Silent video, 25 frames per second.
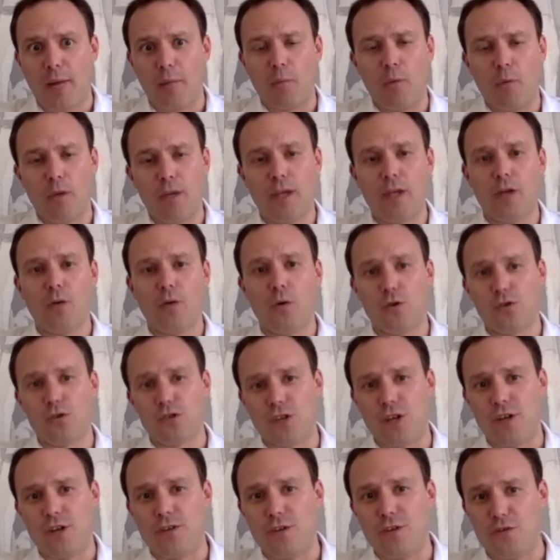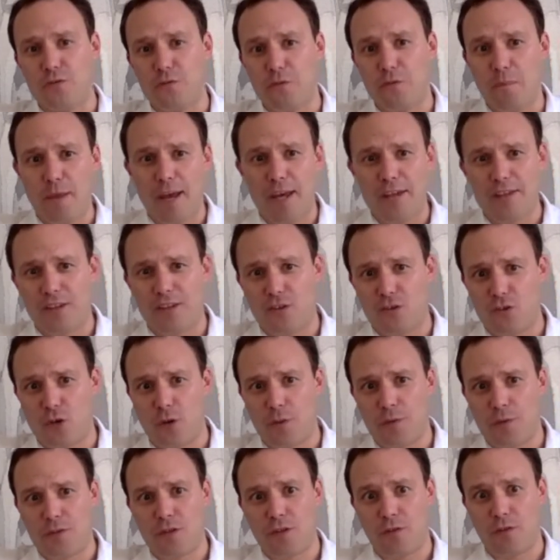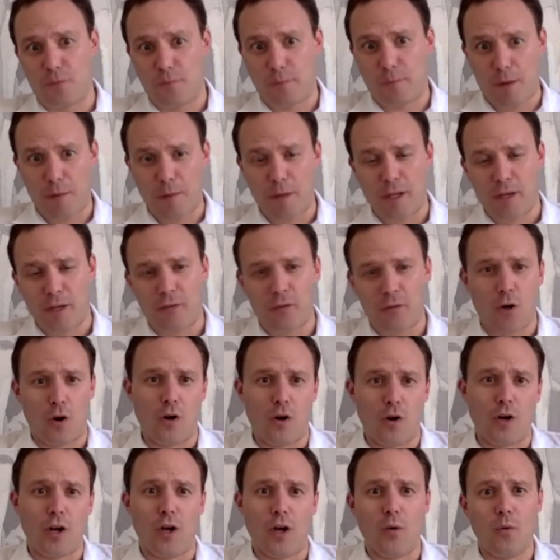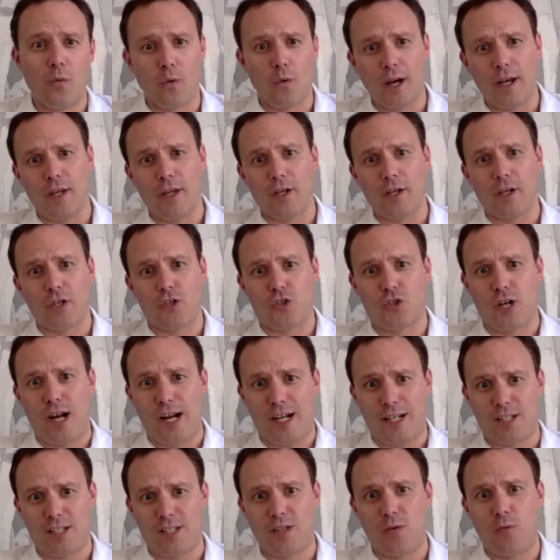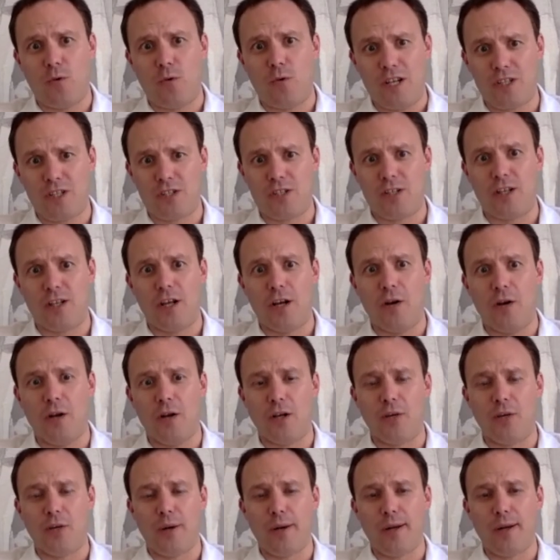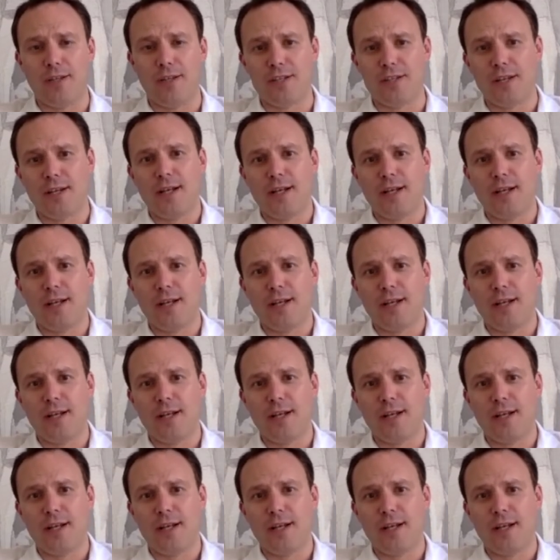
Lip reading: We can also do some amazing trips to the Republic of Congo, where you can trek to see Western lowland gorillas,